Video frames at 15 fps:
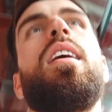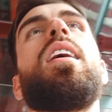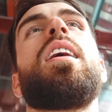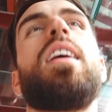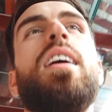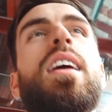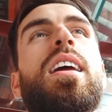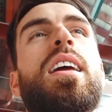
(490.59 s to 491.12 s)

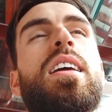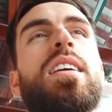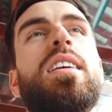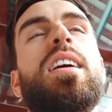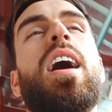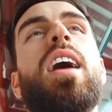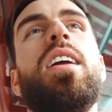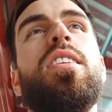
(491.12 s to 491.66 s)

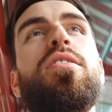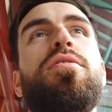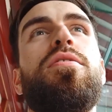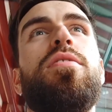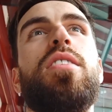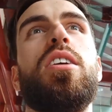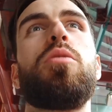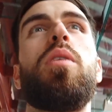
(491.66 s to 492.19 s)

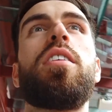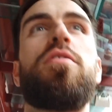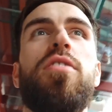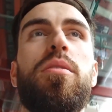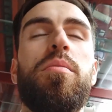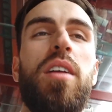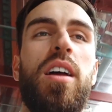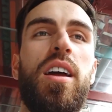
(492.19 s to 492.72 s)
he went
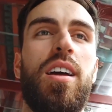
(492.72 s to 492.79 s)
from, like,